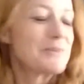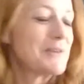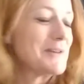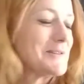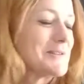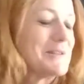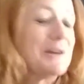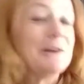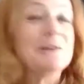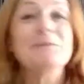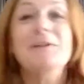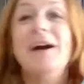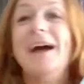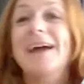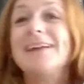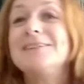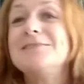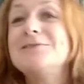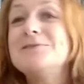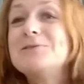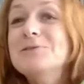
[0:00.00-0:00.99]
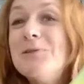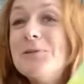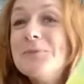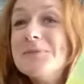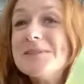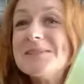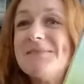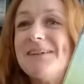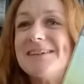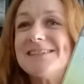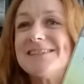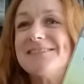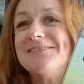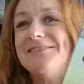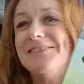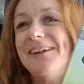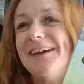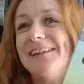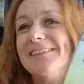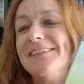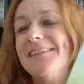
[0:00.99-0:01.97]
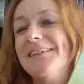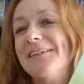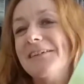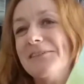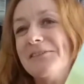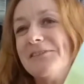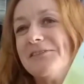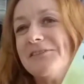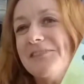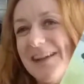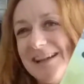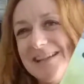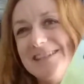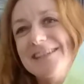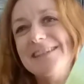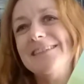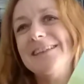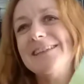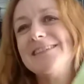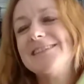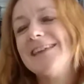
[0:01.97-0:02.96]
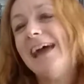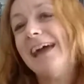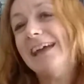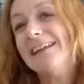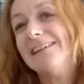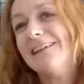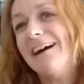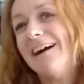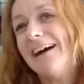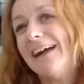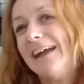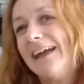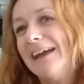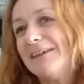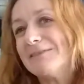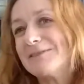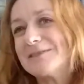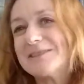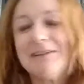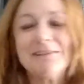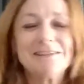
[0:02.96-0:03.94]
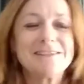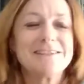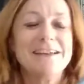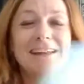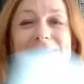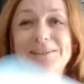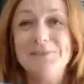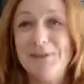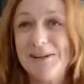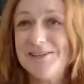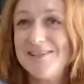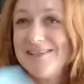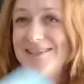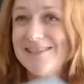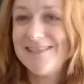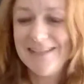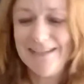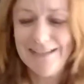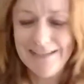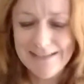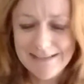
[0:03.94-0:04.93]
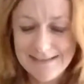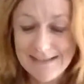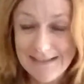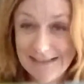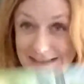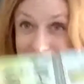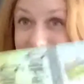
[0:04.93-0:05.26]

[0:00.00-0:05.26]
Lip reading: So I had enormous amounts of fun writing this, and I am so excited to actually see it